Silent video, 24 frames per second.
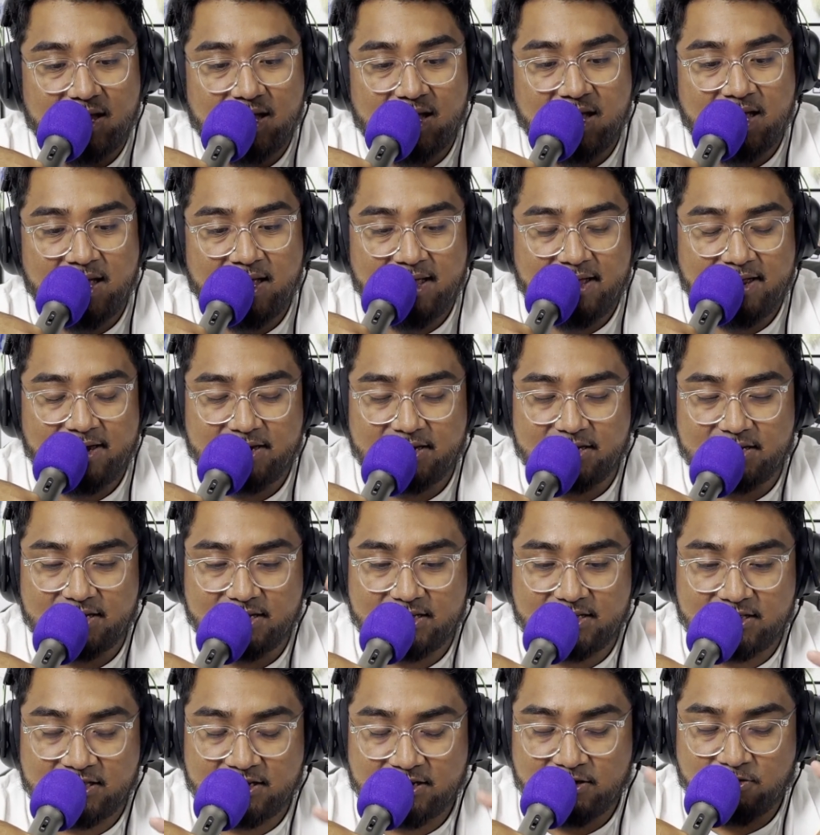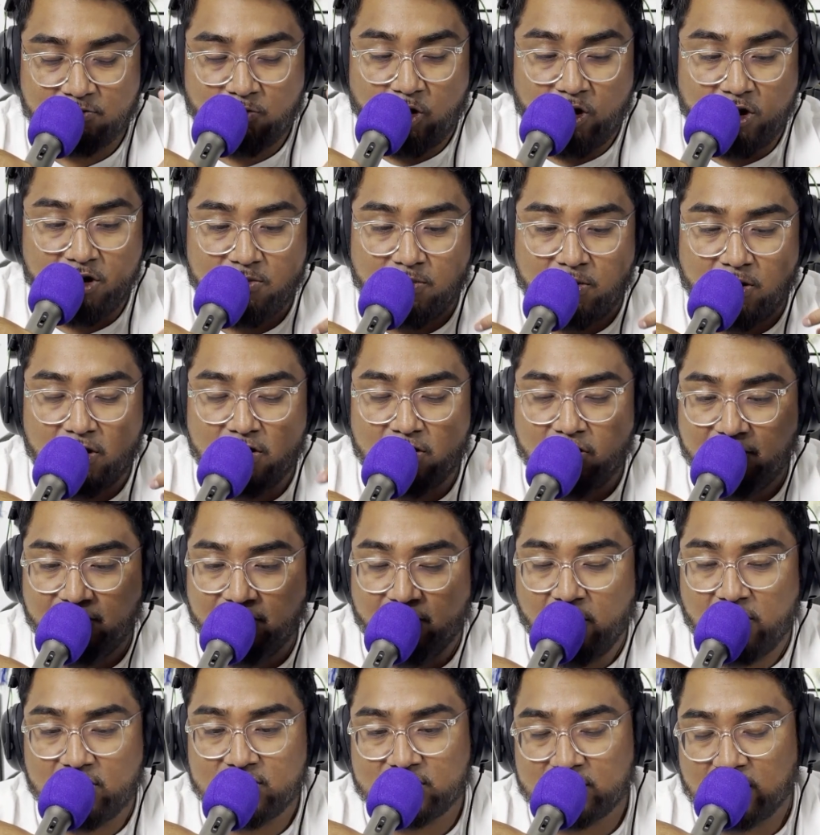and the water bottle
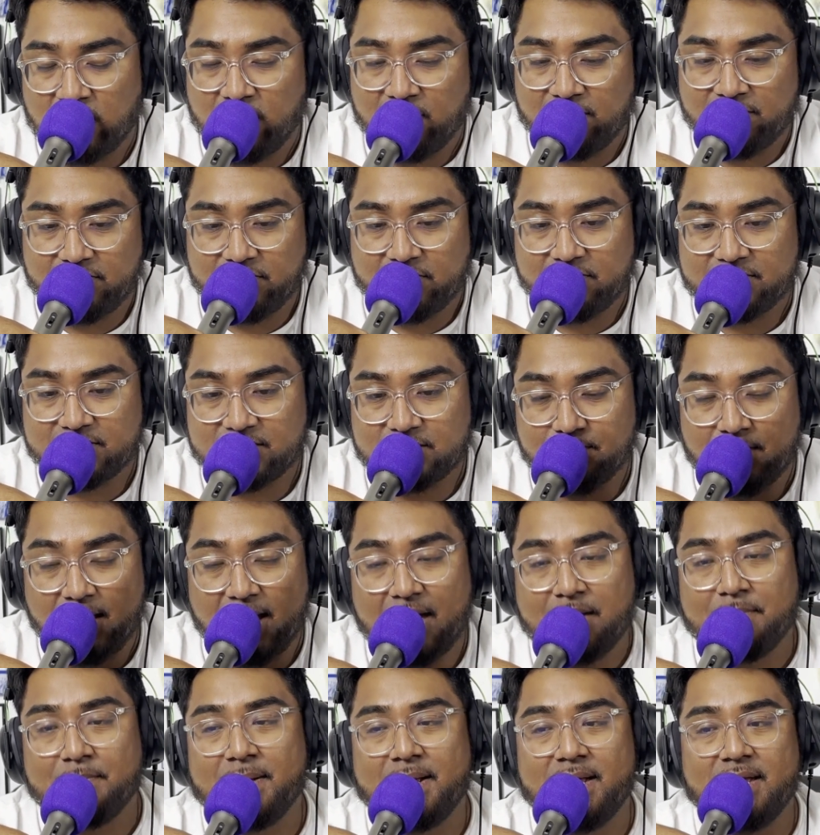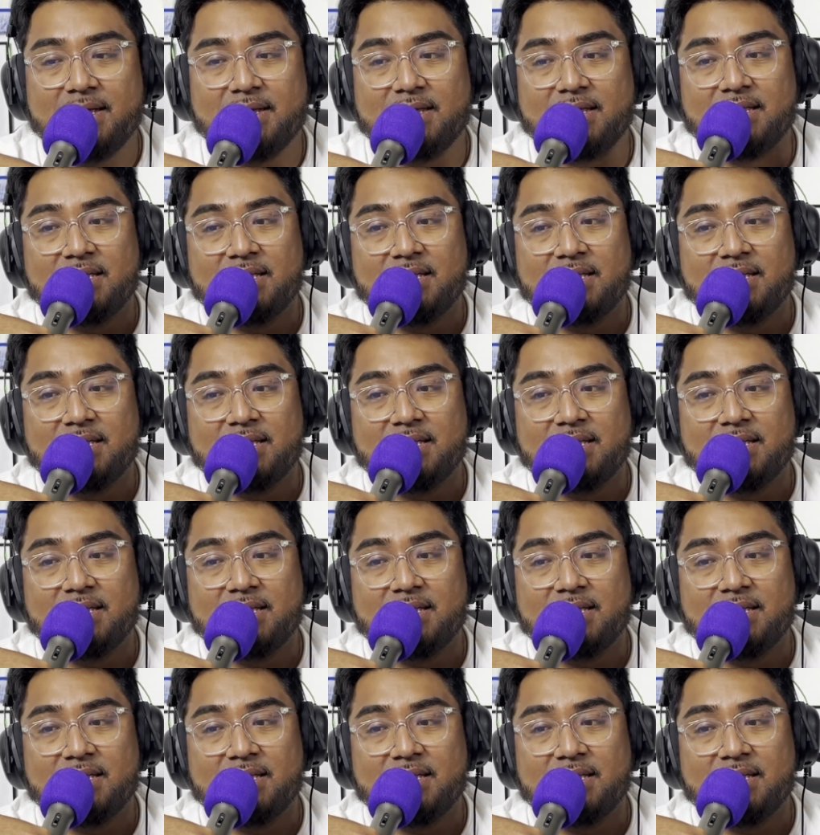falls off of his backpack,